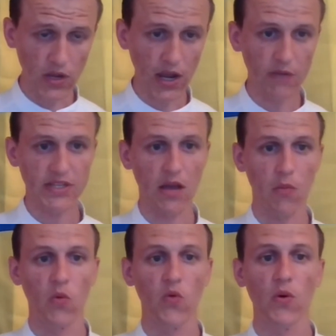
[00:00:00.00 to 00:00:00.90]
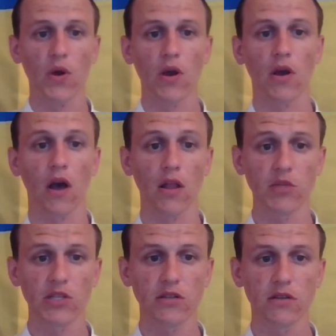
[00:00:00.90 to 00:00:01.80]
We have some
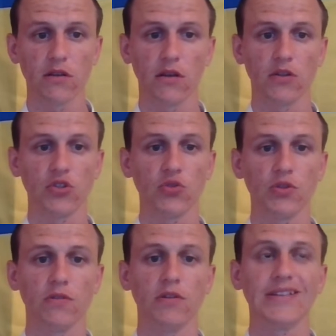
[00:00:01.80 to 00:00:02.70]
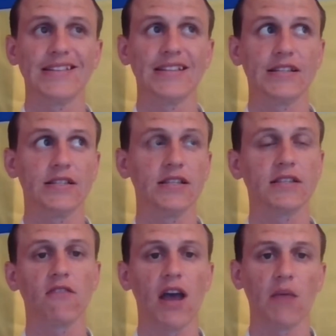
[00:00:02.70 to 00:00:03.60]
columns to
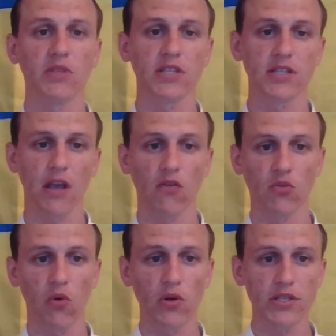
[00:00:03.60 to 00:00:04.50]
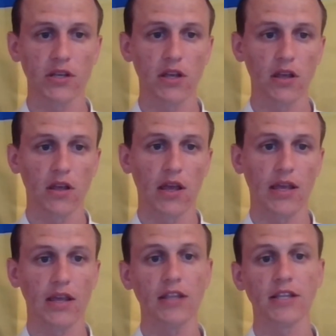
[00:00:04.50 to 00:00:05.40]
describe this Outbox.
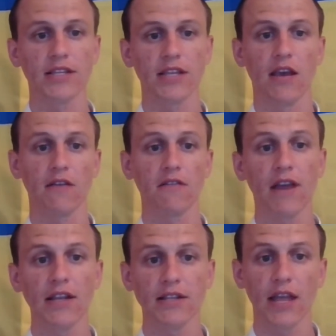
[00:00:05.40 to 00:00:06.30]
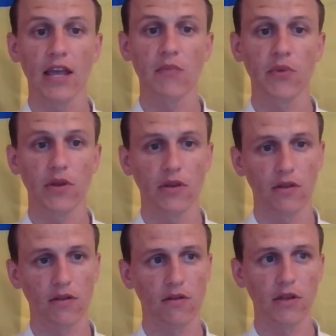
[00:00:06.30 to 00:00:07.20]
It is an aggregate type.
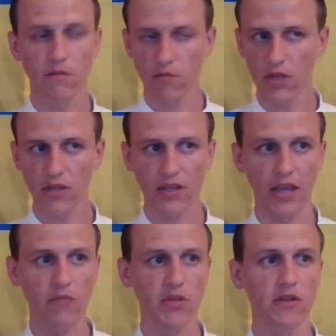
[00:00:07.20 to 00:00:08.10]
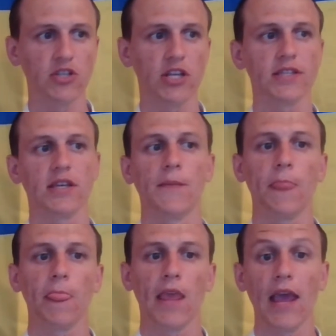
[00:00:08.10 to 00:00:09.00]
It can be just an
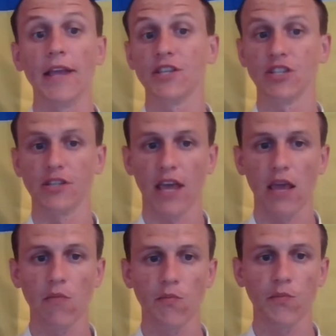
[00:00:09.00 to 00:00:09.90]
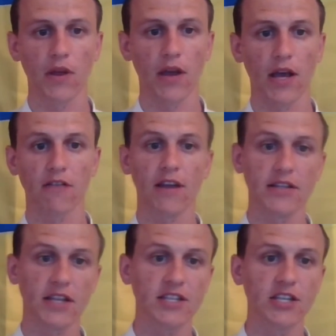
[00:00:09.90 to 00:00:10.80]
entity name.
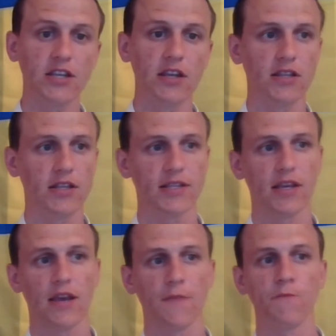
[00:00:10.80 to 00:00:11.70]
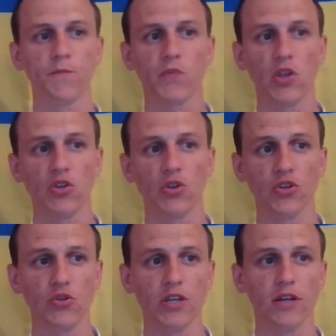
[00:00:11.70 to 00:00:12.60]
Aggregate ID, it is a
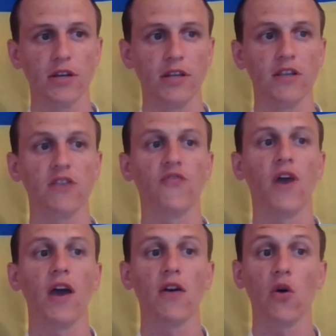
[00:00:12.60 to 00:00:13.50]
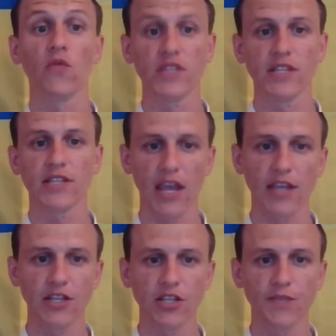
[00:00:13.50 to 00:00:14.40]
unique identifier of this
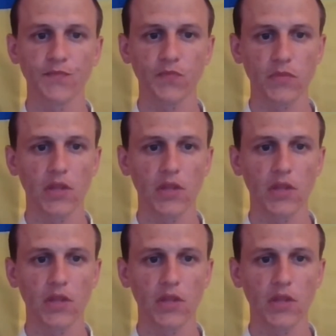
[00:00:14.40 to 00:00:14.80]
entity.